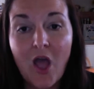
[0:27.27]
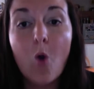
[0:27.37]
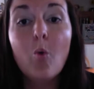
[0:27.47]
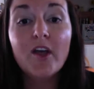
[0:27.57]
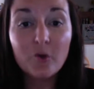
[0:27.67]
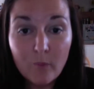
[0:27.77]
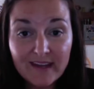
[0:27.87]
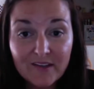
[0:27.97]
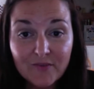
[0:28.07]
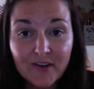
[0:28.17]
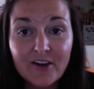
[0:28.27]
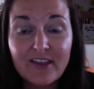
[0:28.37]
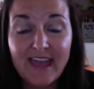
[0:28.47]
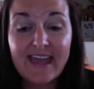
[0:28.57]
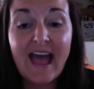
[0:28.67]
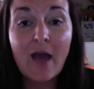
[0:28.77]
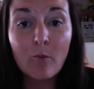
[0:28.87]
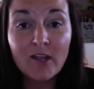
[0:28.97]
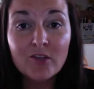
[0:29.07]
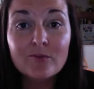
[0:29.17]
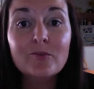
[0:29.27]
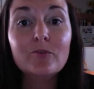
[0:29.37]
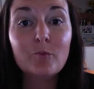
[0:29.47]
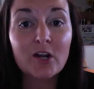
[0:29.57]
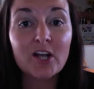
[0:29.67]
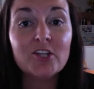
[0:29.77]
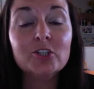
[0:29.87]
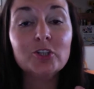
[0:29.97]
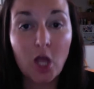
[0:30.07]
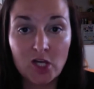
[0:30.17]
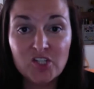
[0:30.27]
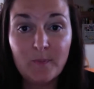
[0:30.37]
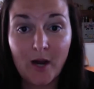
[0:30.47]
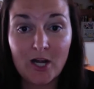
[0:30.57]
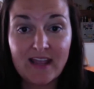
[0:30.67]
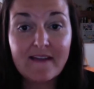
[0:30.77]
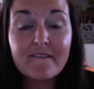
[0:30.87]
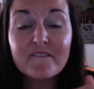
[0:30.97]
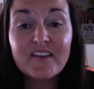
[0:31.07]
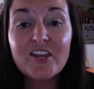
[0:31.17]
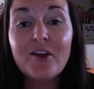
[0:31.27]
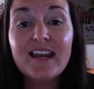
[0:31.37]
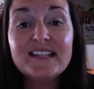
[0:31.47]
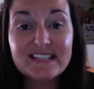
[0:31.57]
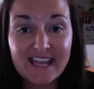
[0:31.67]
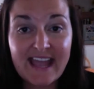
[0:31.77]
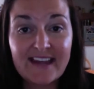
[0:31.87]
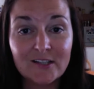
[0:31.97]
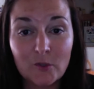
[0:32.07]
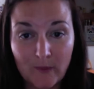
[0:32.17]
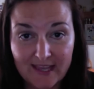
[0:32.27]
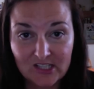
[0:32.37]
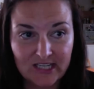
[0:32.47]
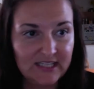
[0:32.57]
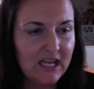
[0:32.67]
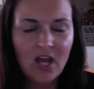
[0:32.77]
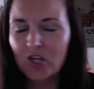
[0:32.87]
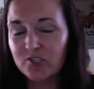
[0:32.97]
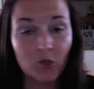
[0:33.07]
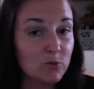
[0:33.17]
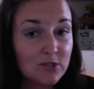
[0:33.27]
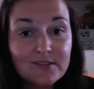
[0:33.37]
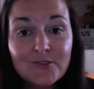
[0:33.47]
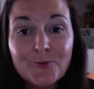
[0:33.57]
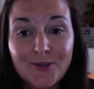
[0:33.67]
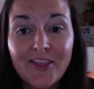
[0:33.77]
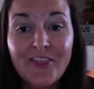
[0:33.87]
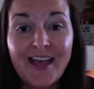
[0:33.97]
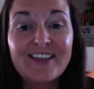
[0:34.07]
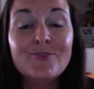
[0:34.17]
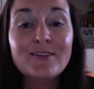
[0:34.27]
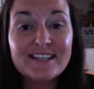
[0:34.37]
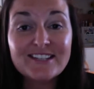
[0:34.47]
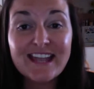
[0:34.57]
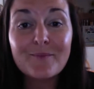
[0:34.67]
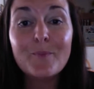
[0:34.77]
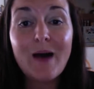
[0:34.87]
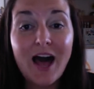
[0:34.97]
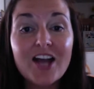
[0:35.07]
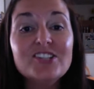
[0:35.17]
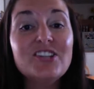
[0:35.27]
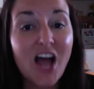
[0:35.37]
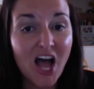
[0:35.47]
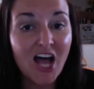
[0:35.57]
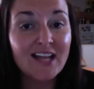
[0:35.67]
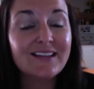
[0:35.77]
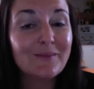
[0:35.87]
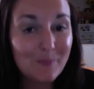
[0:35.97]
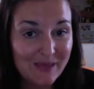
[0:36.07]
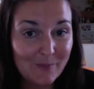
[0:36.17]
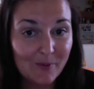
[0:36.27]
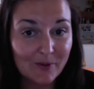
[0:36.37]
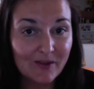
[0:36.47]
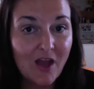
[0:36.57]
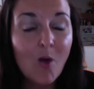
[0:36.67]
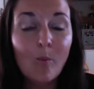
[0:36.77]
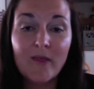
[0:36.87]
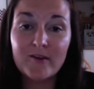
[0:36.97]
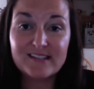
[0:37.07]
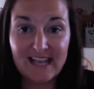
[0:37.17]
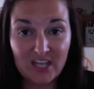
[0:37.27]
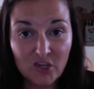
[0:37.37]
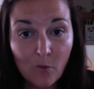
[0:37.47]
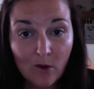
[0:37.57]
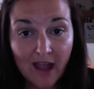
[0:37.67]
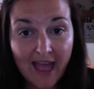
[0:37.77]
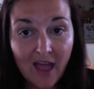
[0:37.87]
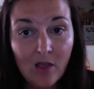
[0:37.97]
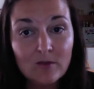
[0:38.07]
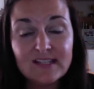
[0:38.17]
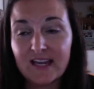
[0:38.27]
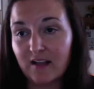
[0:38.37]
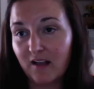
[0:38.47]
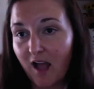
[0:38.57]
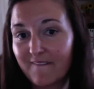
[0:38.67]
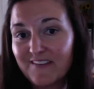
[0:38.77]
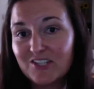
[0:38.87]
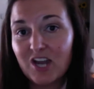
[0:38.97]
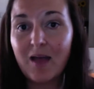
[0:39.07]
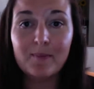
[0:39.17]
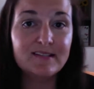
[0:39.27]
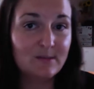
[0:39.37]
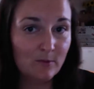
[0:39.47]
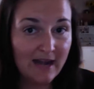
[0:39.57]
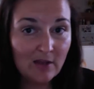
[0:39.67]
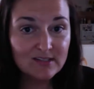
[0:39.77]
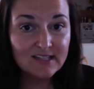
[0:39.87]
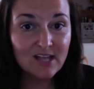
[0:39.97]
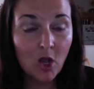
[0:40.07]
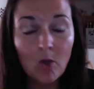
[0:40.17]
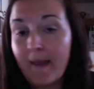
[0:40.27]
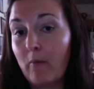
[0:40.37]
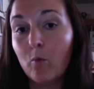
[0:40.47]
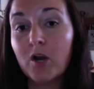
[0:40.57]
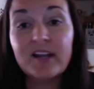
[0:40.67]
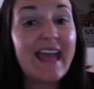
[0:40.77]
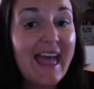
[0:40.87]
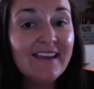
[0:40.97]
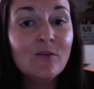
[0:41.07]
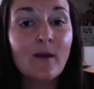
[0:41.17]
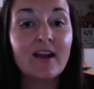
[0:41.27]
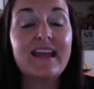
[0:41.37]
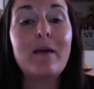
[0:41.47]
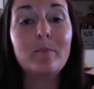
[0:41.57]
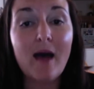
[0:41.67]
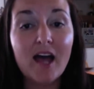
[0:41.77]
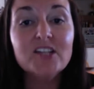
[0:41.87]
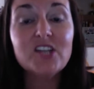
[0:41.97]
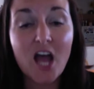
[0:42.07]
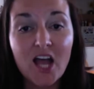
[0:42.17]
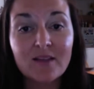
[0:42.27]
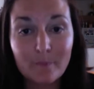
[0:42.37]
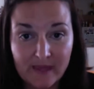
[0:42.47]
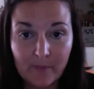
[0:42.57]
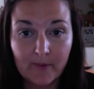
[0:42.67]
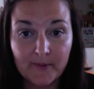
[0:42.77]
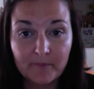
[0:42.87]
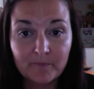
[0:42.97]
While you're waiting for your kit, I want you to work on your launch party. Figure out a date and a location. Don't just do it online. You need to get Posh on people. Whether it's at your house, at a coffee shop, at someone else's home, at work, anywhere, get Posh on people.